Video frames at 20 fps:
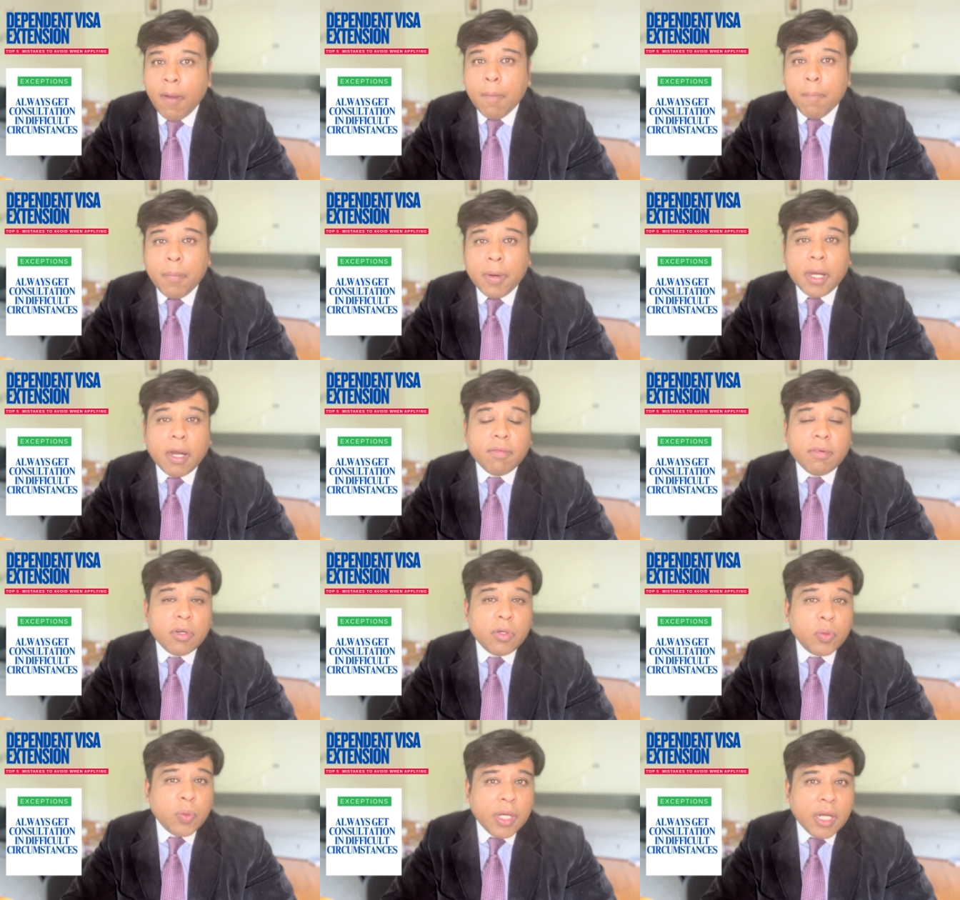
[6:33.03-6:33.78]
but
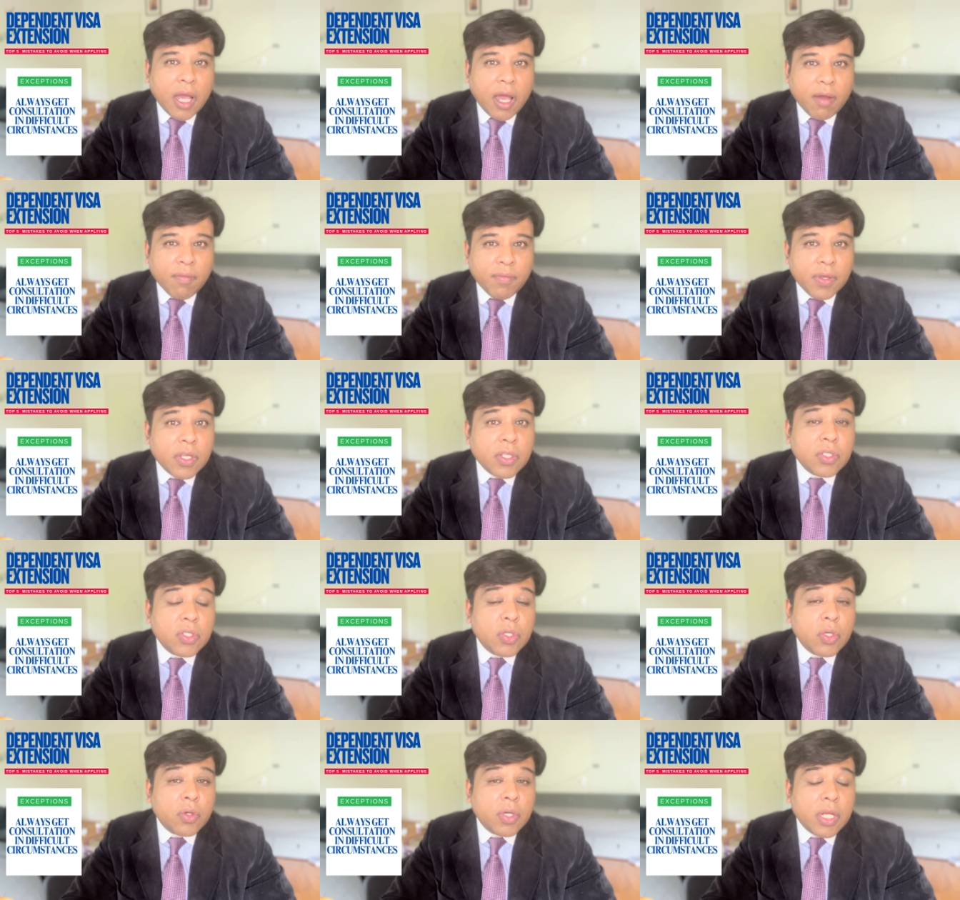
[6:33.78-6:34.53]
after 2.5 years,
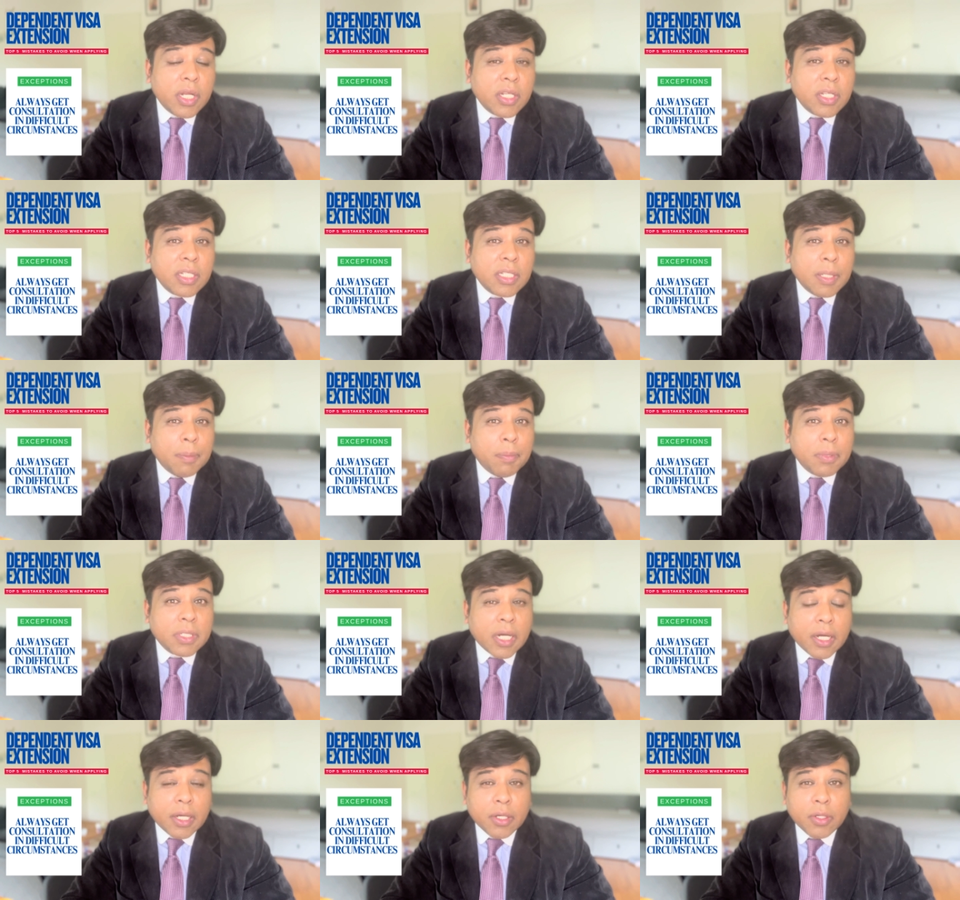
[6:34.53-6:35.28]
your relationship is
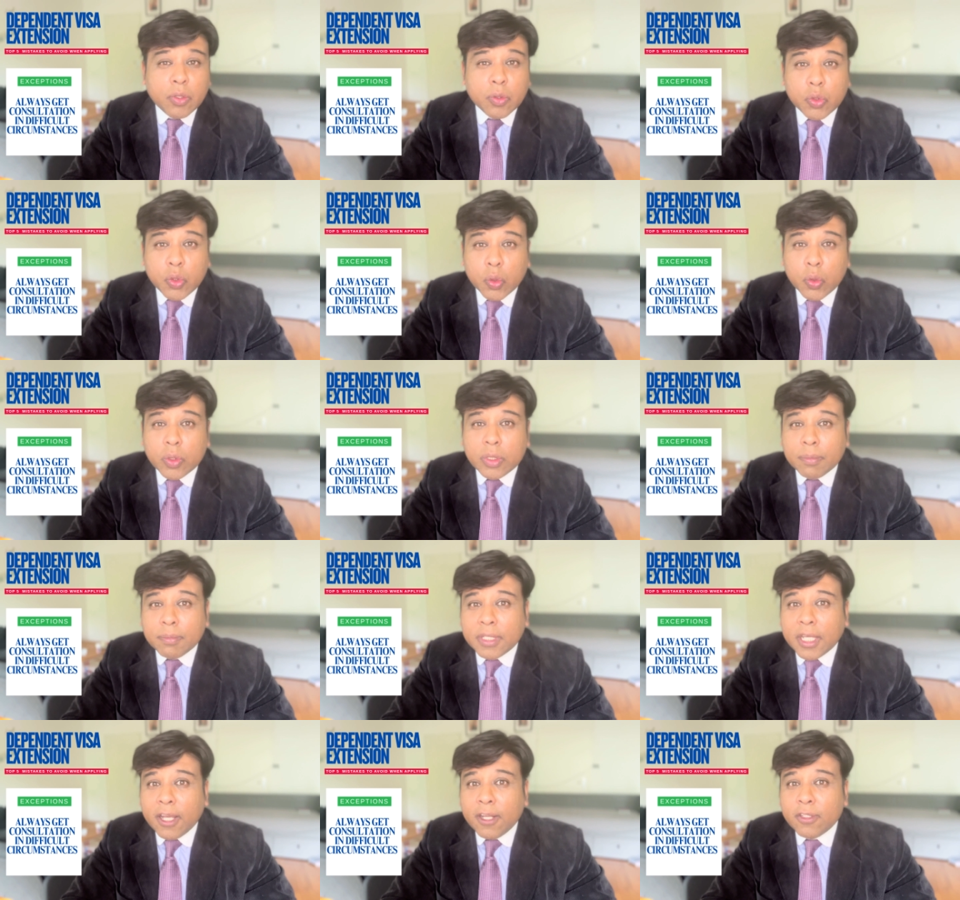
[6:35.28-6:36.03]
starting to show some
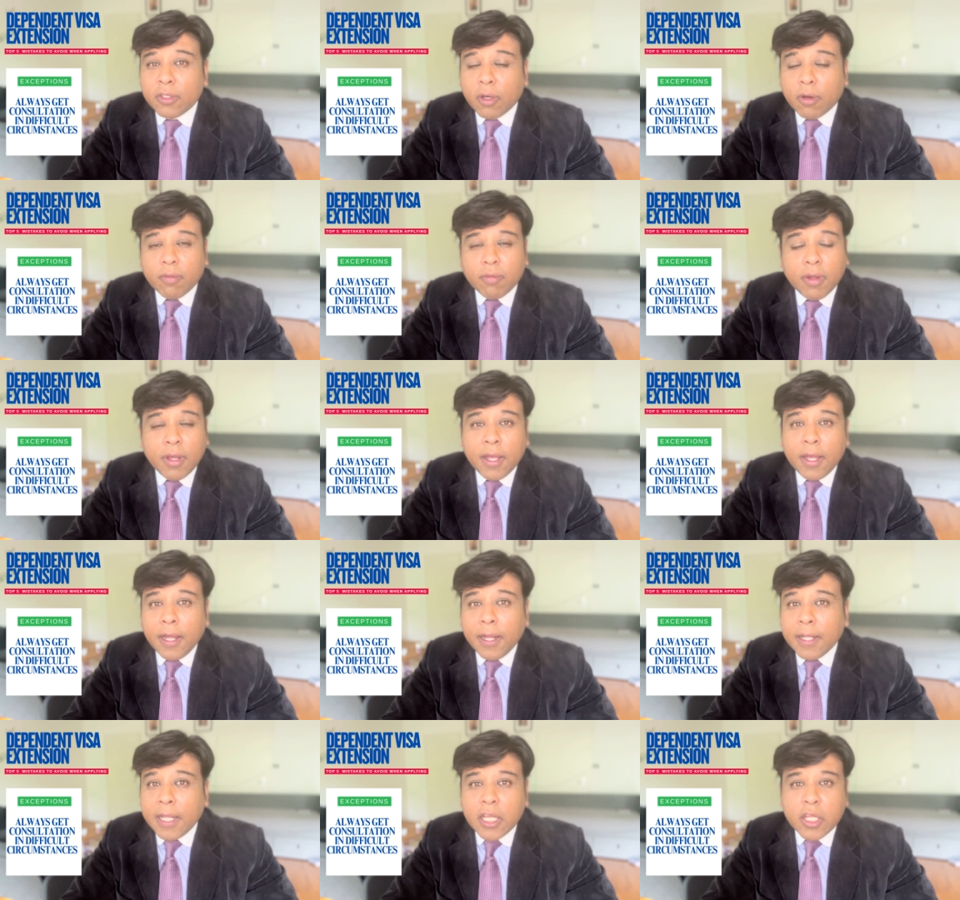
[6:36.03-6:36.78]
signs of
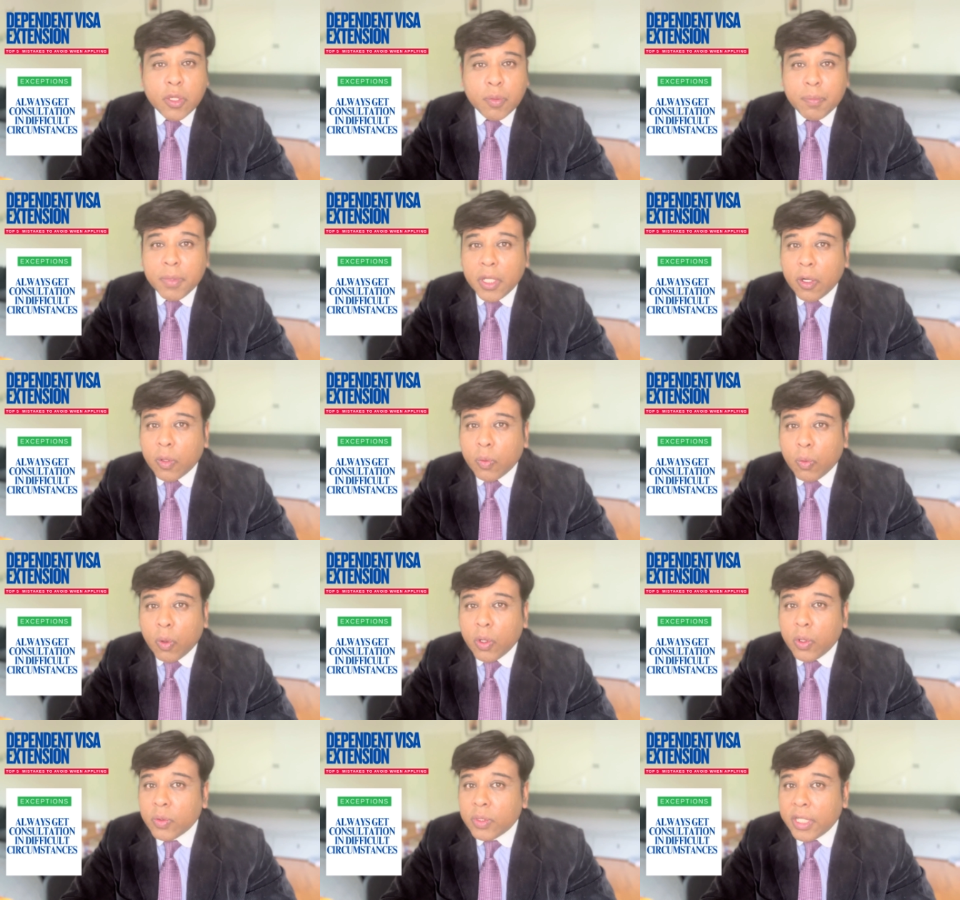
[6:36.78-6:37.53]
that you may not
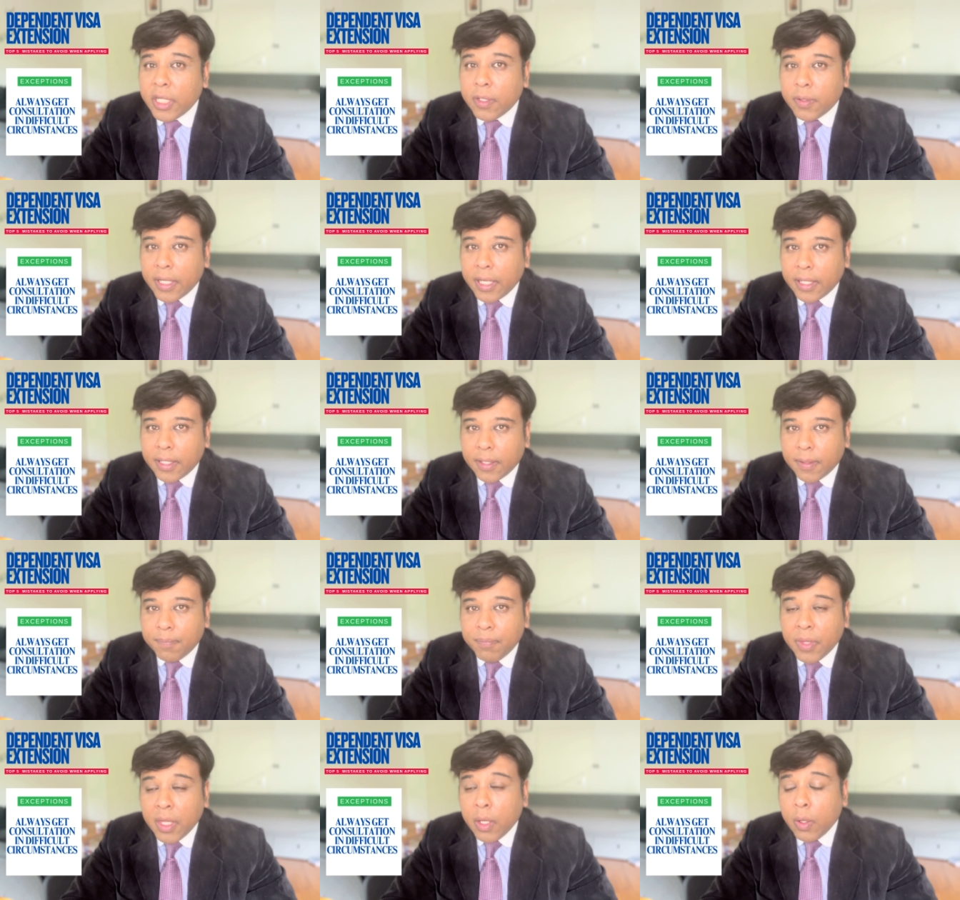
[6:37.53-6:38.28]
want to stay together,
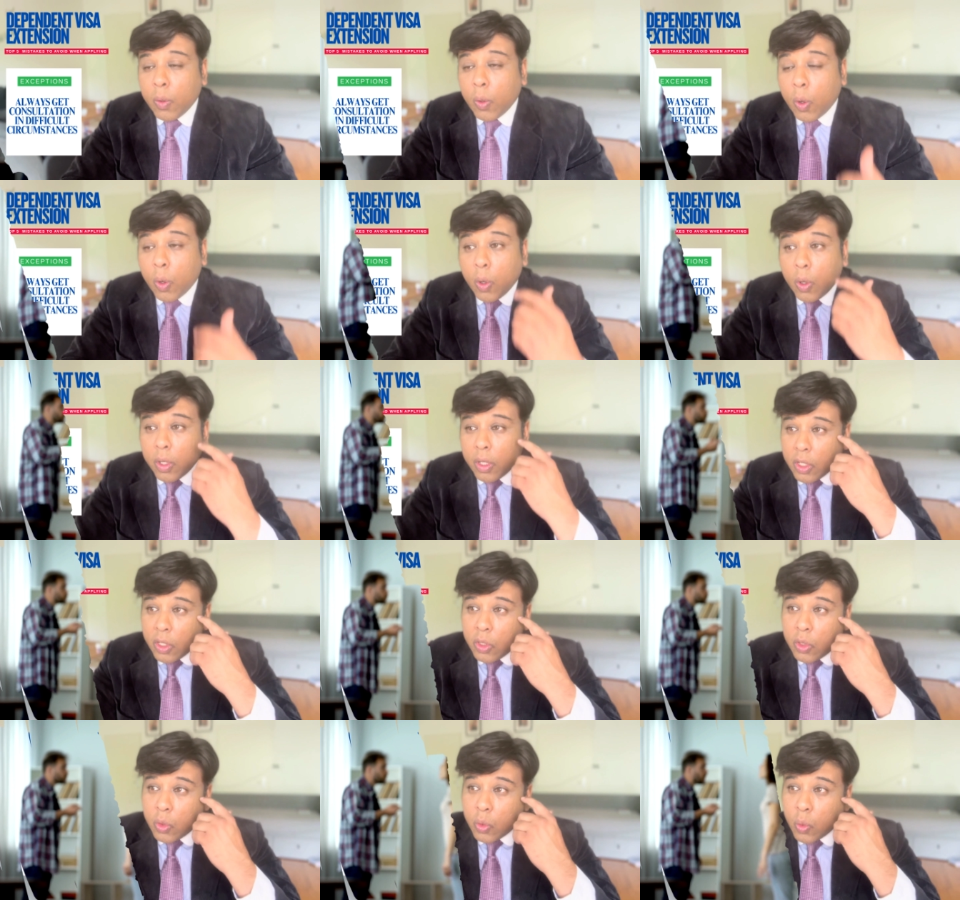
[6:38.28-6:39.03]
or
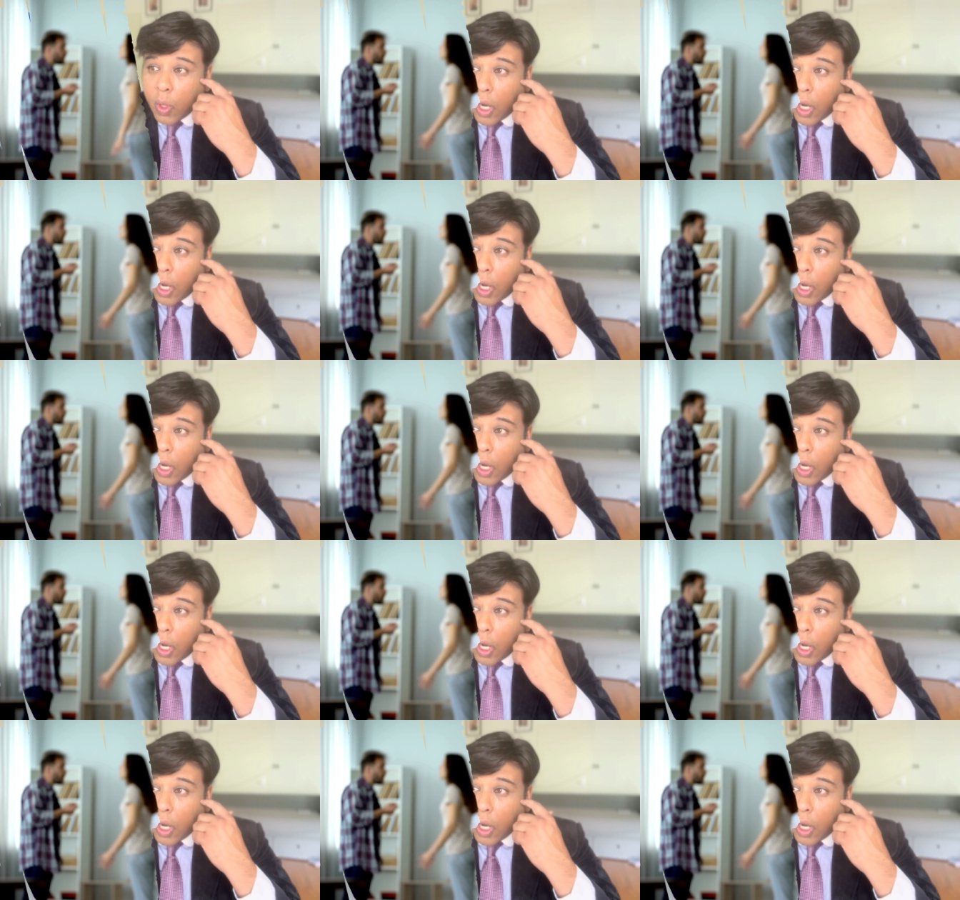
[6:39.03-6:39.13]
you